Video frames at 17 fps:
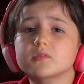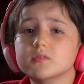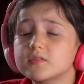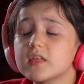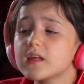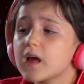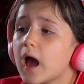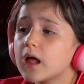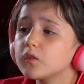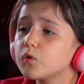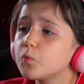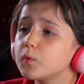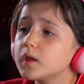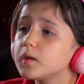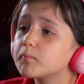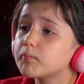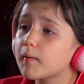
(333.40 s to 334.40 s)
mean, the
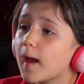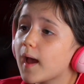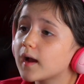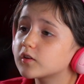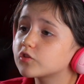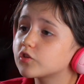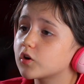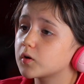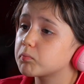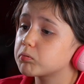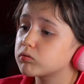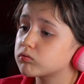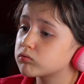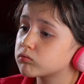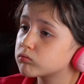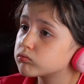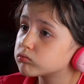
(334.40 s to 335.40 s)
Halloween packs are
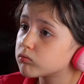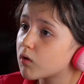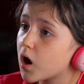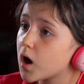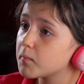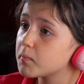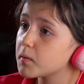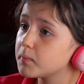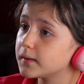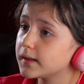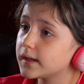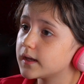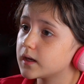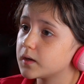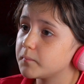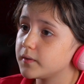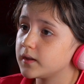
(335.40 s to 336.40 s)
probably
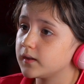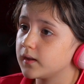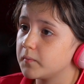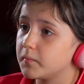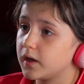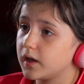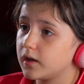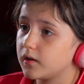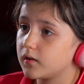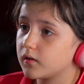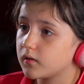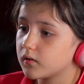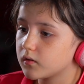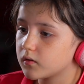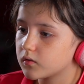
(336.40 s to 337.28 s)
gonna be limited.